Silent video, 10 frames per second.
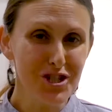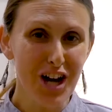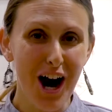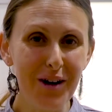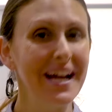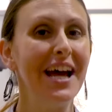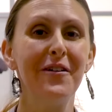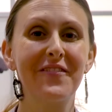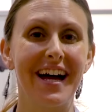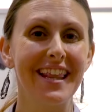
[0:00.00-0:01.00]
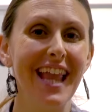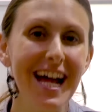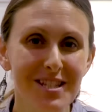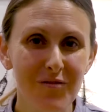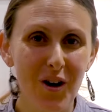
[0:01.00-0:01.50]
show. We've got
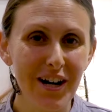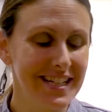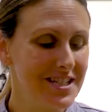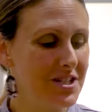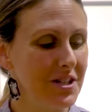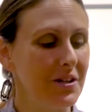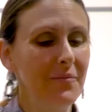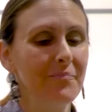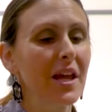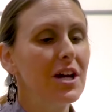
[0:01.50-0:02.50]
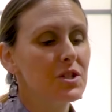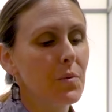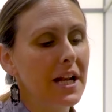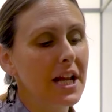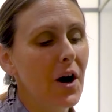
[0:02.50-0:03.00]
lots of walking to do. So
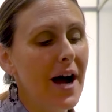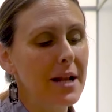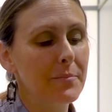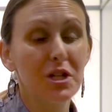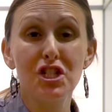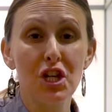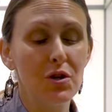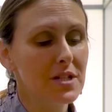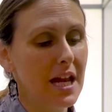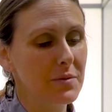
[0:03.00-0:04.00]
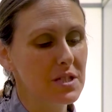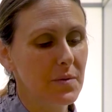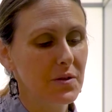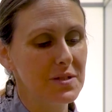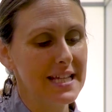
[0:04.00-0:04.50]
we're gonna go ahead and put 2
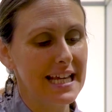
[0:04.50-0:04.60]
tablespoons